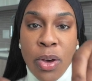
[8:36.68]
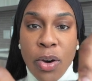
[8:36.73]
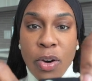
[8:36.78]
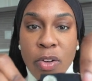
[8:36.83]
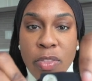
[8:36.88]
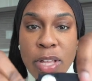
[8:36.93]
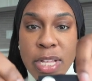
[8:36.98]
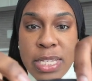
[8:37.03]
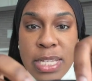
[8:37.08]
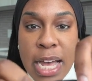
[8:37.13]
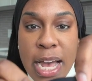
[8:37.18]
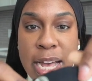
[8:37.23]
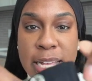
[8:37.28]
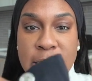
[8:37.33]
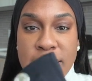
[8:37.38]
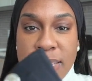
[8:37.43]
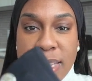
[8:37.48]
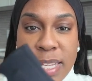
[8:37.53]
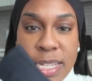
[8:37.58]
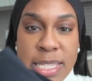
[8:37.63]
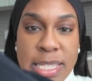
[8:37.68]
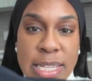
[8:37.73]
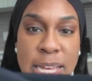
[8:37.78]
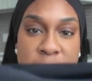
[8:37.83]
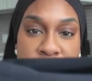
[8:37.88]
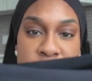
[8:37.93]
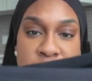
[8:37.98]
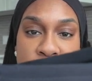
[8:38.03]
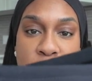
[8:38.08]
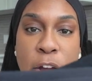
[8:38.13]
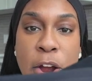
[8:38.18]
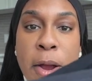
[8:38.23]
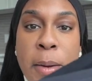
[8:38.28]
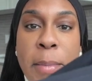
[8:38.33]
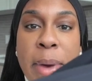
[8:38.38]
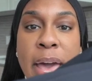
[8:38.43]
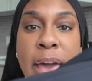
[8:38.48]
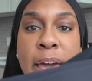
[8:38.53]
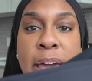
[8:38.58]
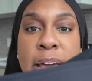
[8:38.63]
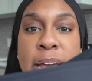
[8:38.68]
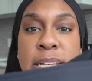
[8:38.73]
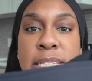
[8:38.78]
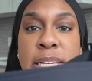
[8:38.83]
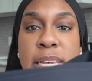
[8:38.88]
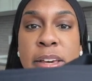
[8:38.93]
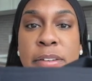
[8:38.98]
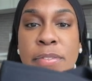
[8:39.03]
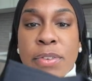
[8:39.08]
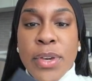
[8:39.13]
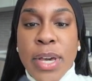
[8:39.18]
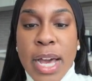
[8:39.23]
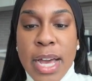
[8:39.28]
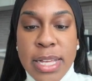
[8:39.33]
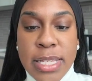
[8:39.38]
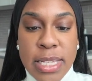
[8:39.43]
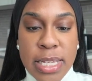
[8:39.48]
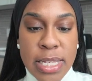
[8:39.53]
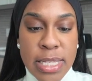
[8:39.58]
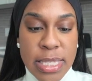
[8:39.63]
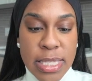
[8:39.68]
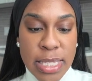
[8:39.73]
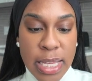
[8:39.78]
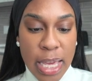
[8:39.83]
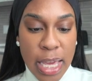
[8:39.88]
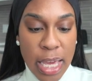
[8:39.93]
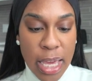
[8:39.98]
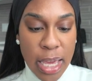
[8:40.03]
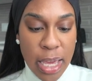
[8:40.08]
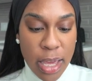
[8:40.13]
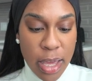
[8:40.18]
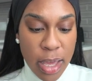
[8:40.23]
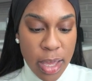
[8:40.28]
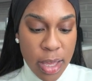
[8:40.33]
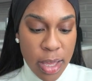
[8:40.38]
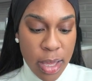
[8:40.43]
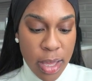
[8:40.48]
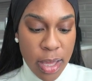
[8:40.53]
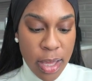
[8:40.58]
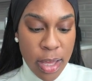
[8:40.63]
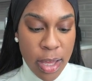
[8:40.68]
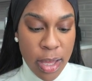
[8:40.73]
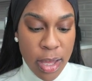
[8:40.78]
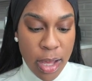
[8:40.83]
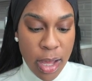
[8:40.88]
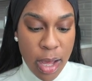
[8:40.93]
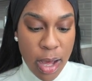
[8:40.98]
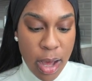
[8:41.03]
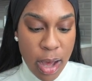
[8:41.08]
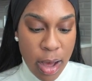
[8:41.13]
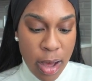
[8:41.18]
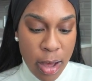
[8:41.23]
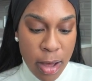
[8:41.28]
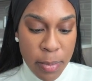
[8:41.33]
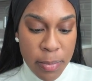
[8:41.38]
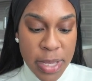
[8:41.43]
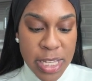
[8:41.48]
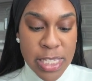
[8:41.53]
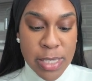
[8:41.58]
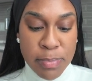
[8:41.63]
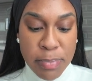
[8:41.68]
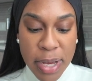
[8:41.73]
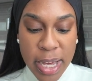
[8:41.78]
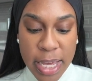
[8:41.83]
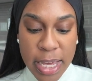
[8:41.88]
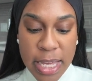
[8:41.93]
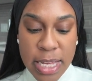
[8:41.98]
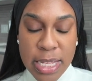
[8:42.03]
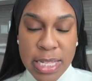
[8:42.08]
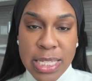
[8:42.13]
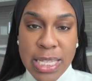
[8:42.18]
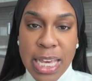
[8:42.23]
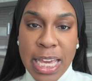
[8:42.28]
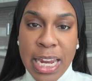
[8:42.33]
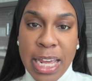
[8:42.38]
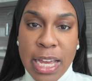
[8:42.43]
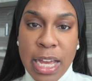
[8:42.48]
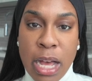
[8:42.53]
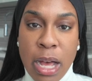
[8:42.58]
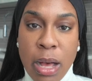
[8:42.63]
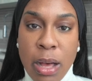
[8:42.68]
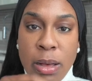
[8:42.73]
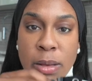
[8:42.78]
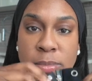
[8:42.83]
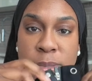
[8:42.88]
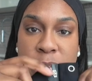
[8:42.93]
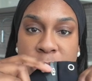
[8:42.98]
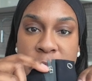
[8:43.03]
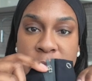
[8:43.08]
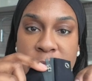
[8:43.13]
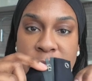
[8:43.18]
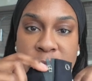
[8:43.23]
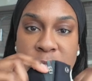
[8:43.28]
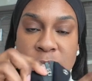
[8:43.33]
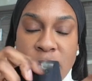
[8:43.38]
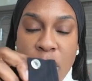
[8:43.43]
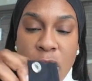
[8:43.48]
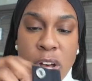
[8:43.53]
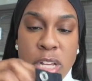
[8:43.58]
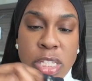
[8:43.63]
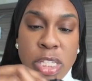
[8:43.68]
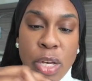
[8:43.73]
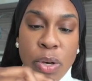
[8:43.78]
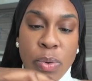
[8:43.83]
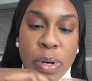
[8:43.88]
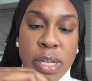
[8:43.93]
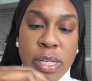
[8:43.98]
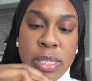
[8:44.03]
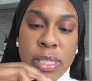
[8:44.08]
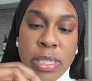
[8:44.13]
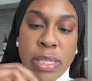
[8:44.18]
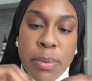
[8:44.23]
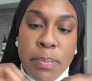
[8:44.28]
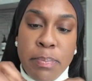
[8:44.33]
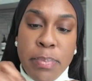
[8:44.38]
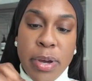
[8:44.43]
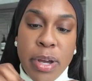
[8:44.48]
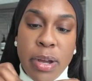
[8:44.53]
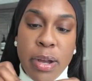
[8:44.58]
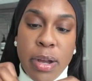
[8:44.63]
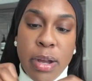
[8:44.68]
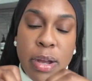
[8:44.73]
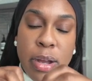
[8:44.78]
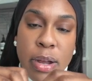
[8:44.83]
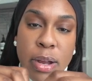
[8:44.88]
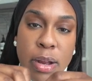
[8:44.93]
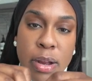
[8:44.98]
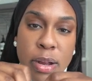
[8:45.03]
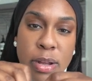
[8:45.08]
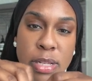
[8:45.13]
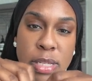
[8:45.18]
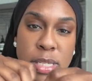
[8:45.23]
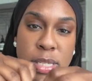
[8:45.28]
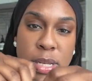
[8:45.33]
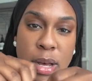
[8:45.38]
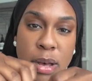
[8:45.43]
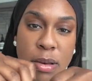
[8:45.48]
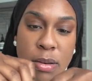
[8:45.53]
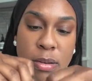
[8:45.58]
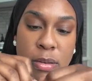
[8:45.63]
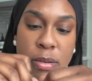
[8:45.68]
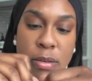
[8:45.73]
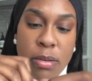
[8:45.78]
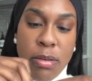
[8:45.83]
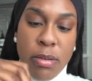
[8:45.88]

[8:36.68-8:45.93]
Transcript: on the sides. It says Hermes, if you guys can see. It's buttons and it comes, and this is also a zipper. So